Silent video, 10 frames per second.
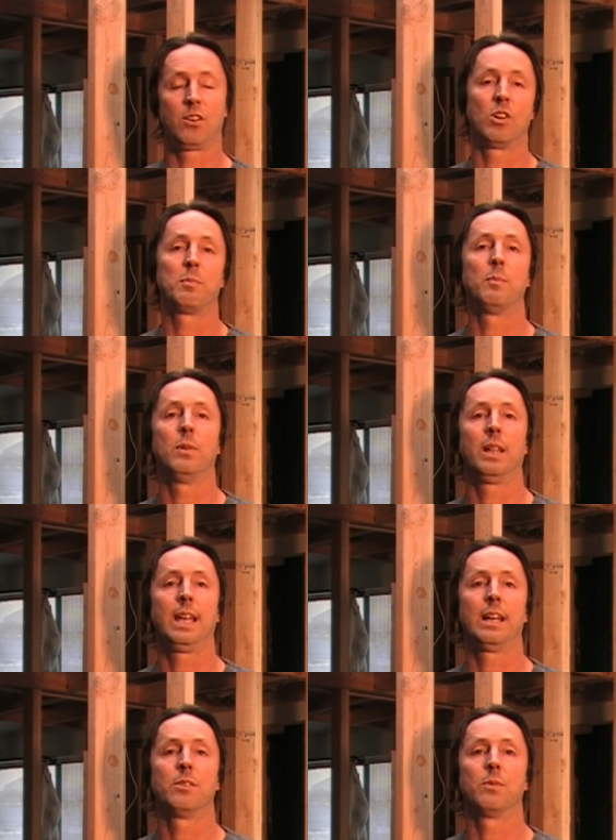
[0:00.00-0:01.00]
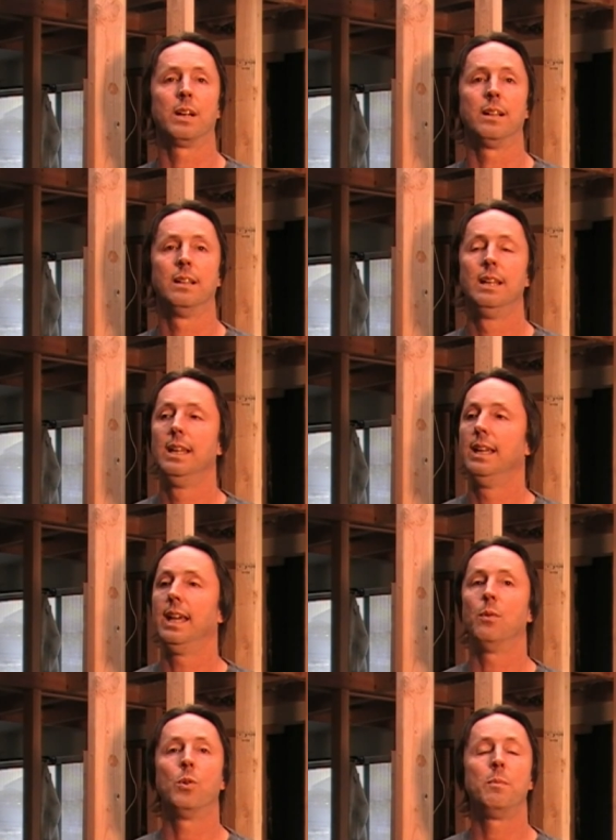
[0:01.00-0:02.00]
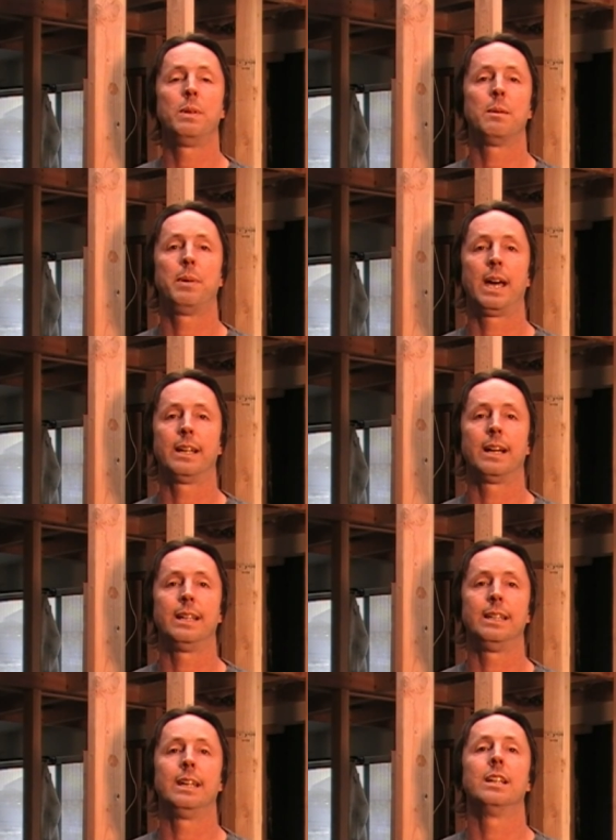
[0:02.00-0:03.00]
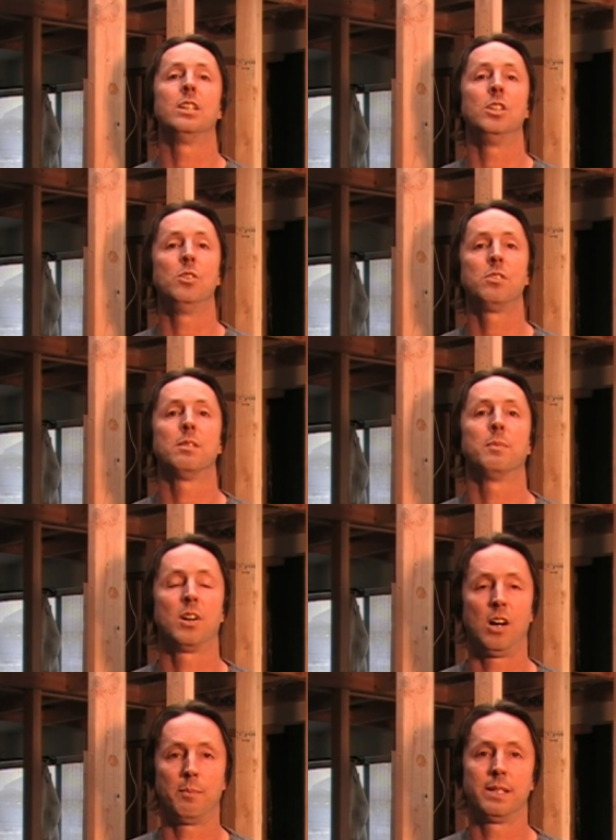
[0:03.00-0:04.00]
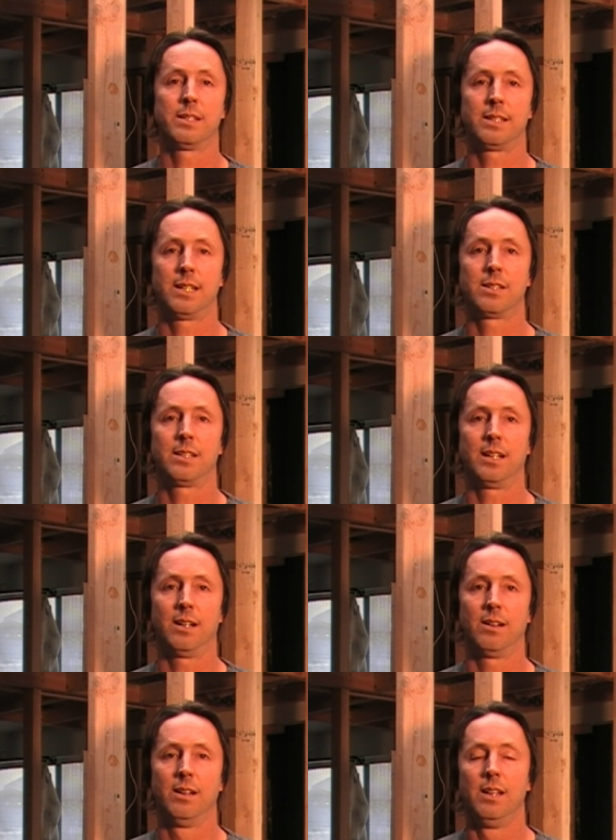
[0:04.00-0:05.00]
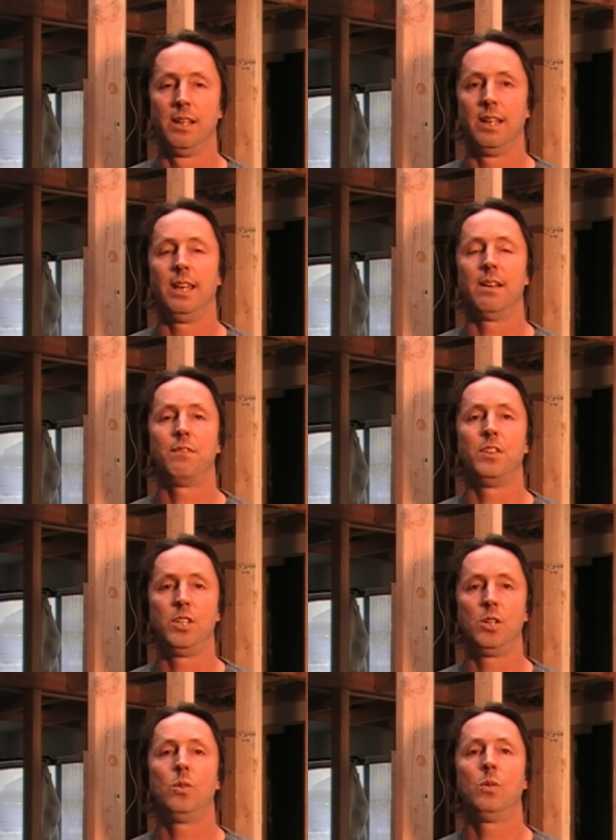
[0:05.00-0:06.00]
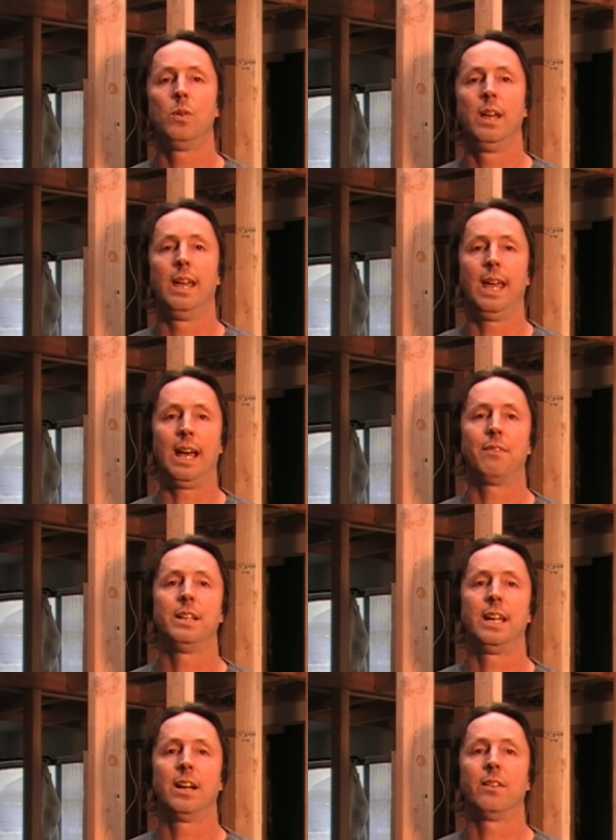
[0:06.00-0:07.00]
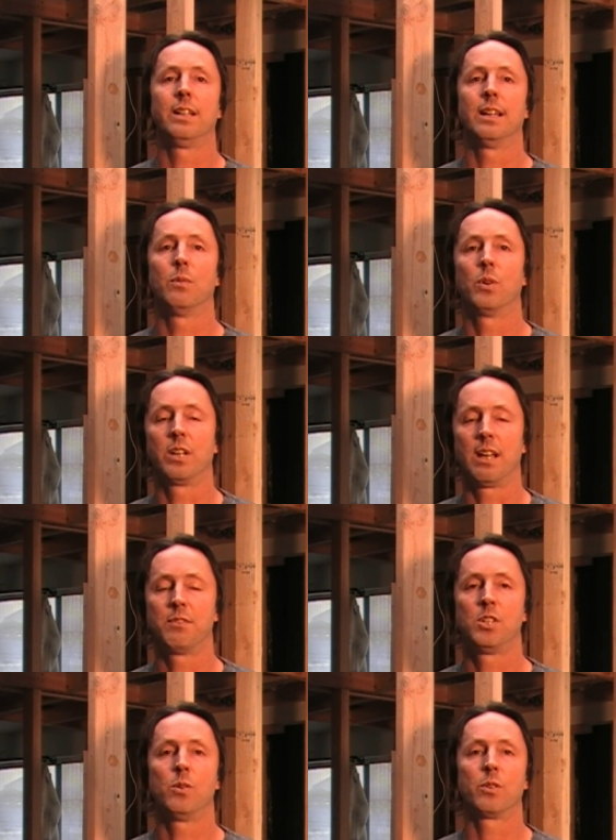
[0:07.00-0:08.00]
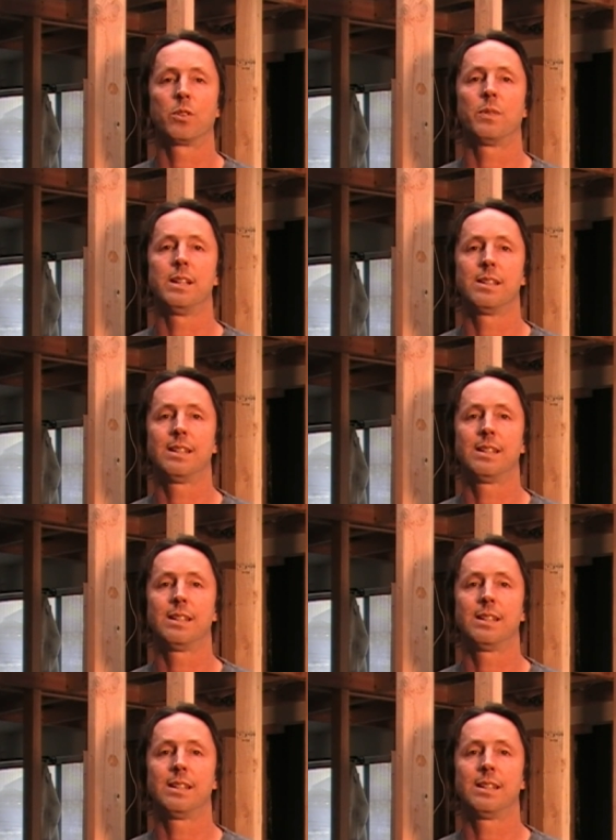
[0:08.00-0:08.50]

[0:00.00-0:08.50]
a grippable handrail. And it wouldn't be a bad idea to use some common sense here. If you have an area where you have two or three